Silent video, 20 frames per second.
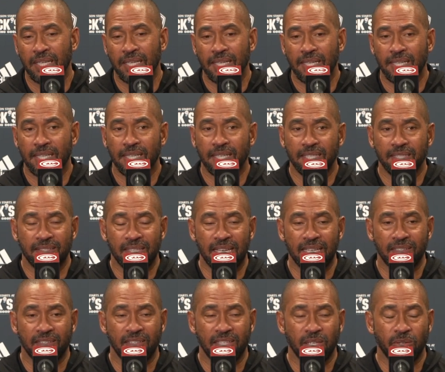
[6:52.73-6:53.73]
Uh, he's
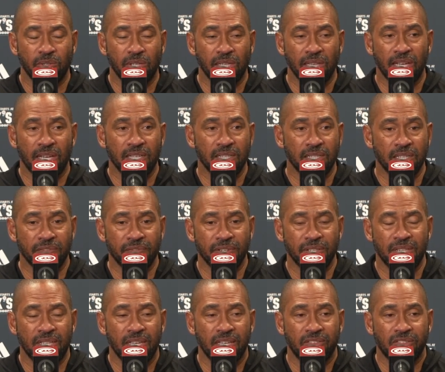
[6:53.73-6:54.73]
had to deal with a lot of
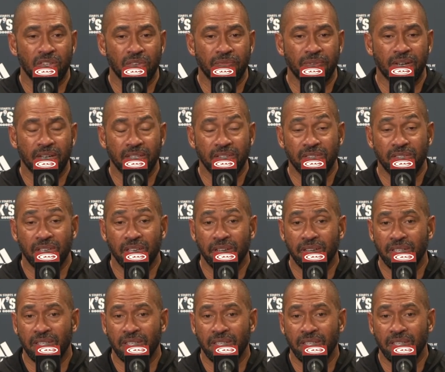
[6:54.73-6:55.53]
different things so far this year,